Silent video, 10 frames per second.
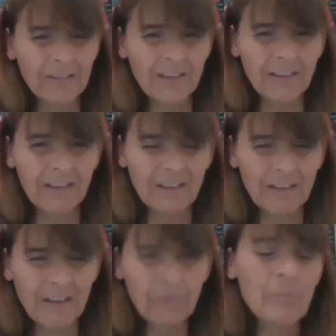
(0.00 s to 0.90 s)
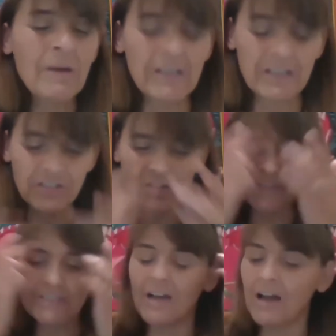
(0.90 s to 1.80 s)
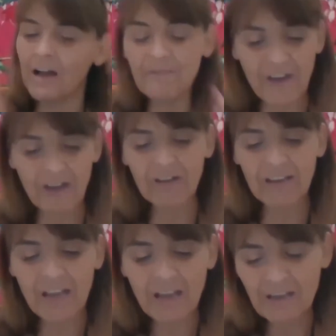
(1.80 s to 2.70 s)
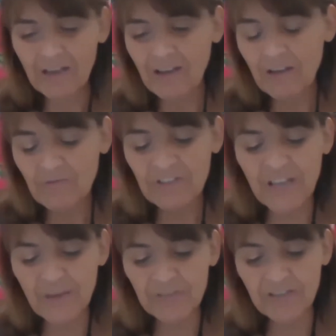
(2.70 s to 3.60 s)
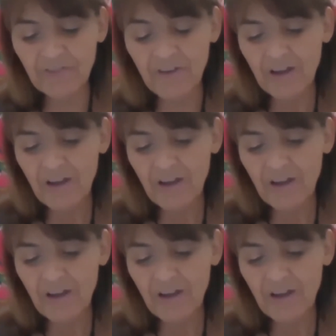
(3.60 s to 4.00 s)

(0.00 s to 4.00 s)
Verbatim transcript: I think I'm not making excuses. I, I'm very receptive.